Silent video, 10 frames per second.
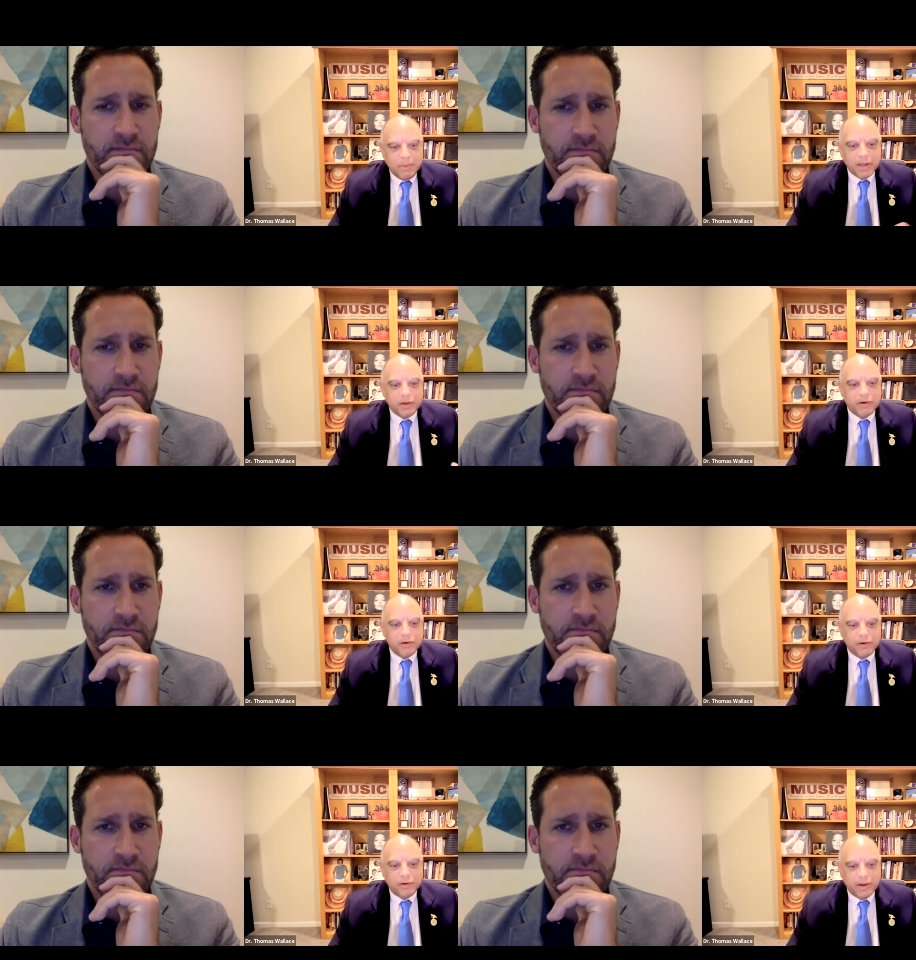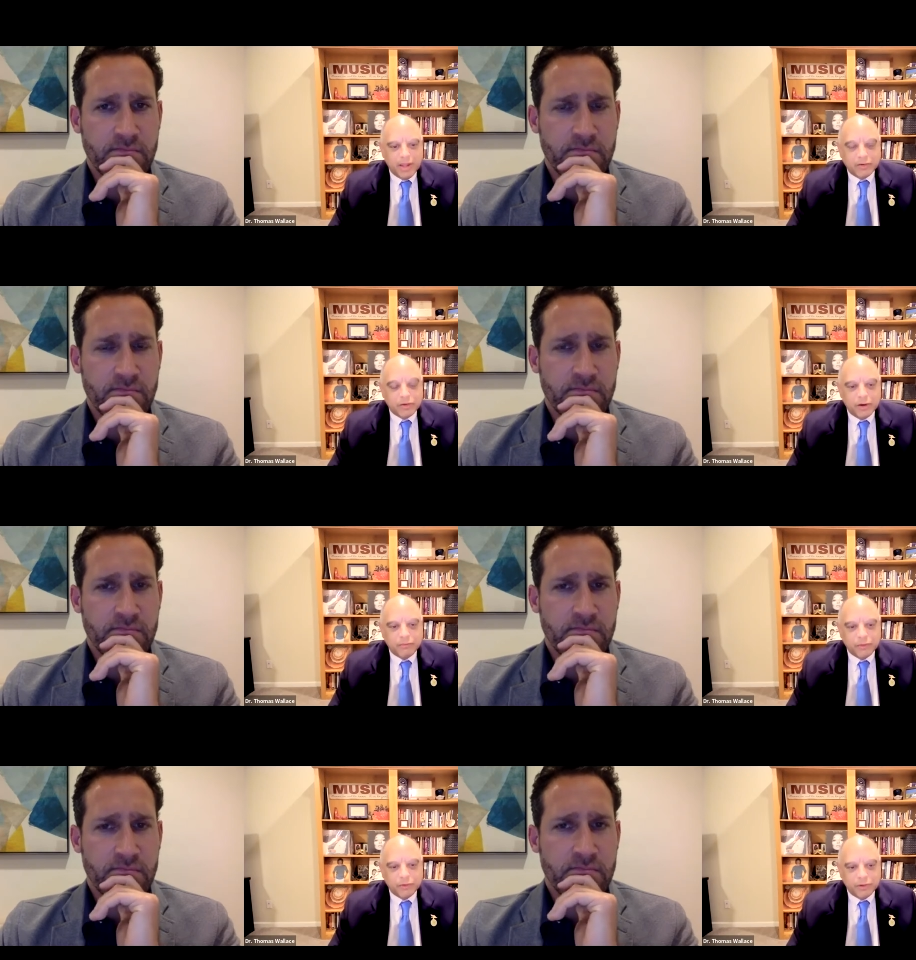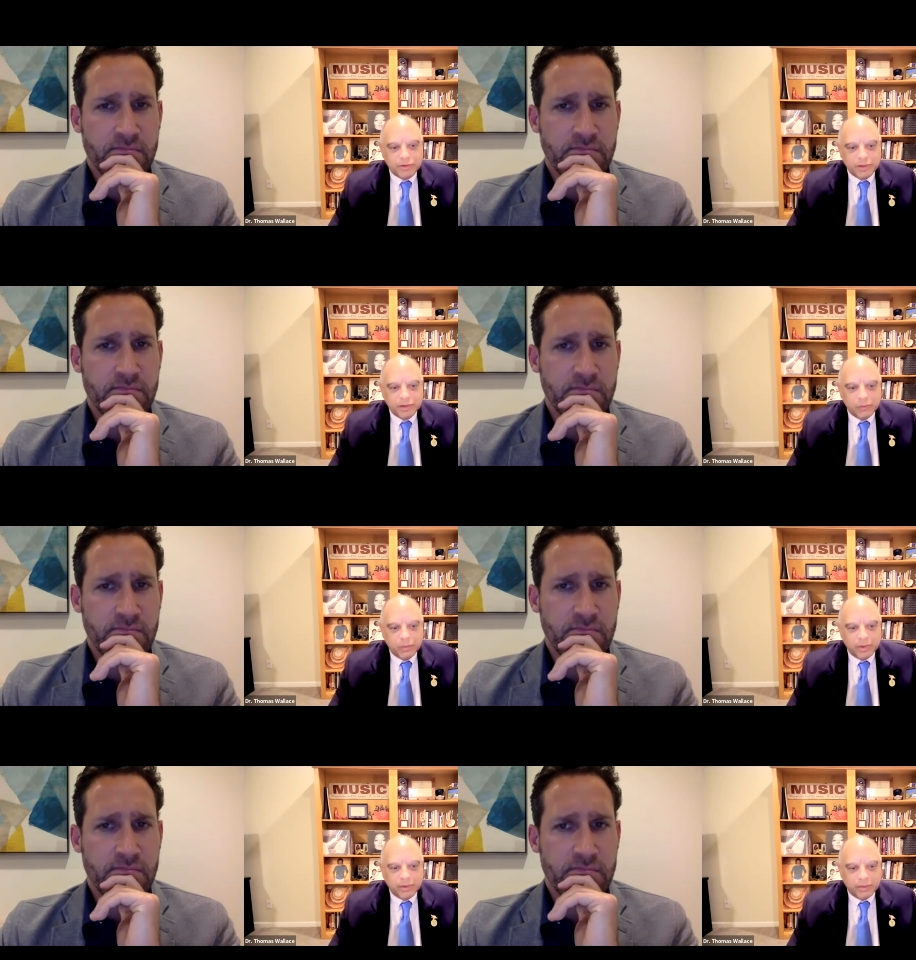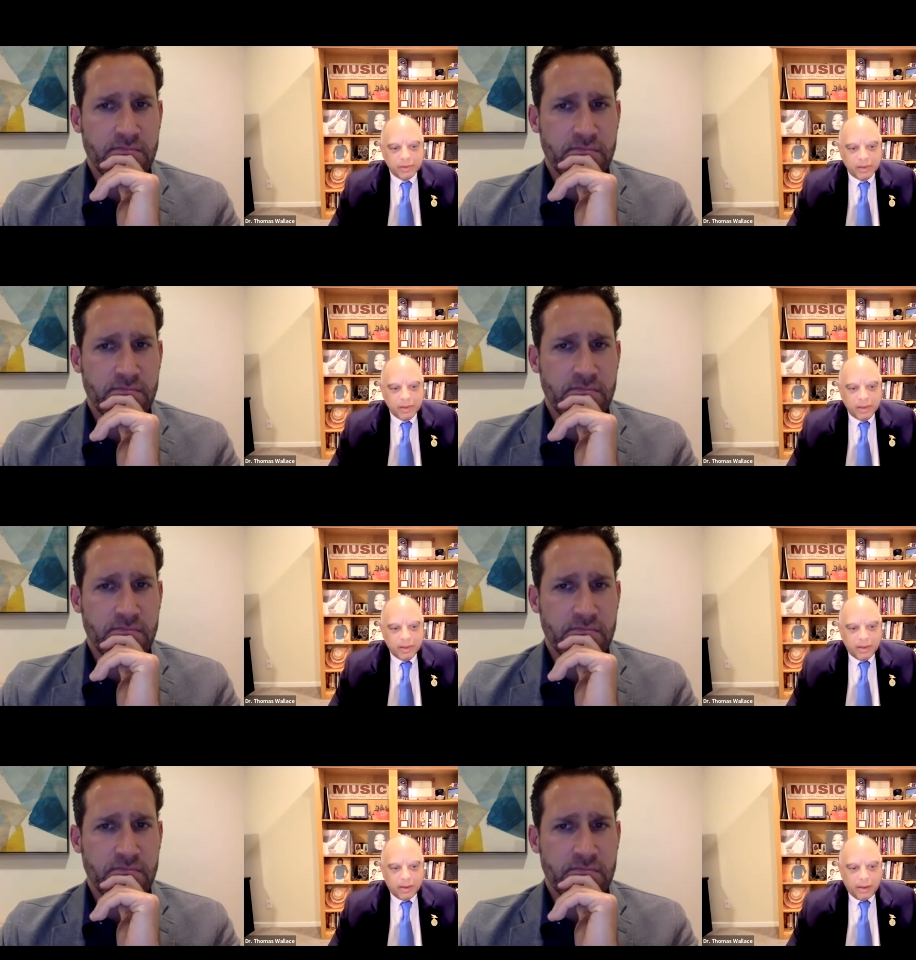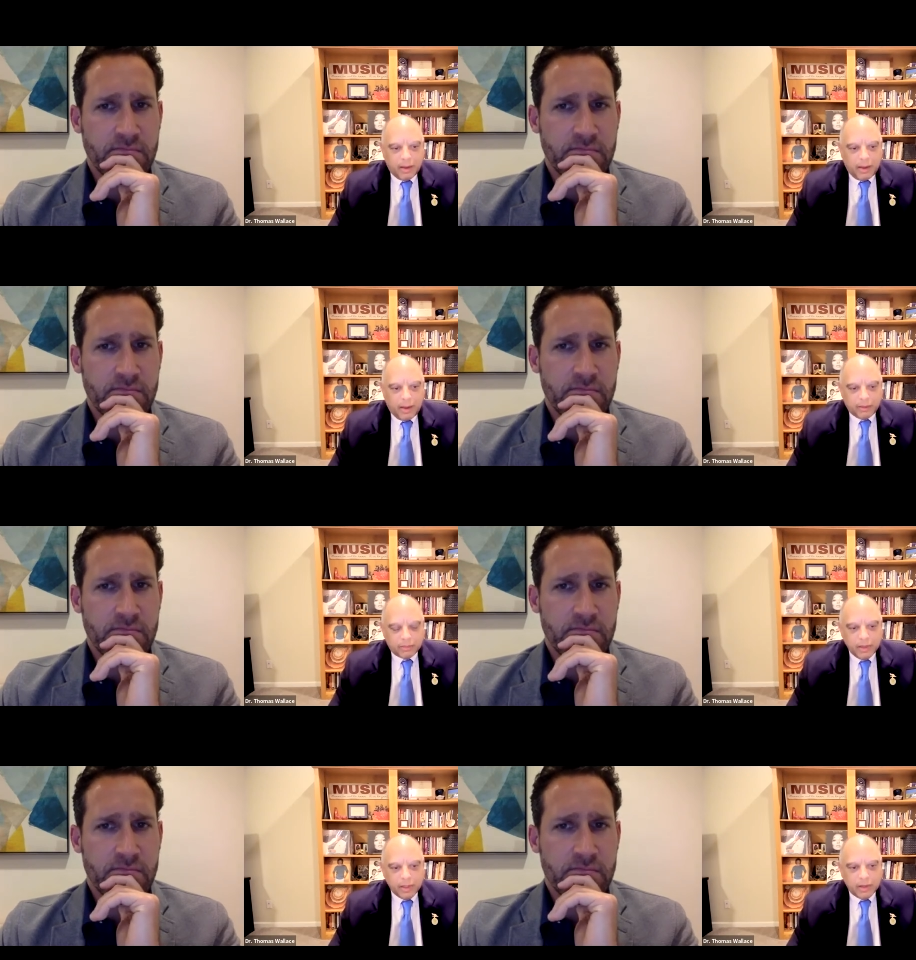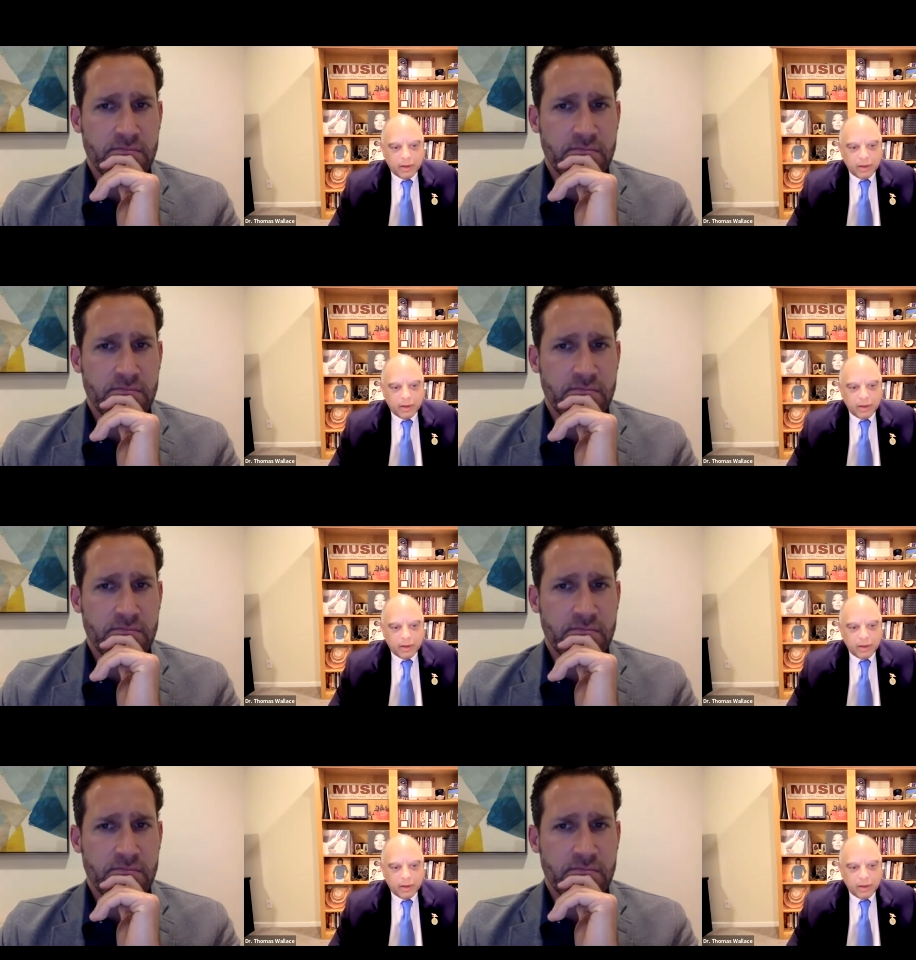Speaker 1: bigger and tougher to deal with. I think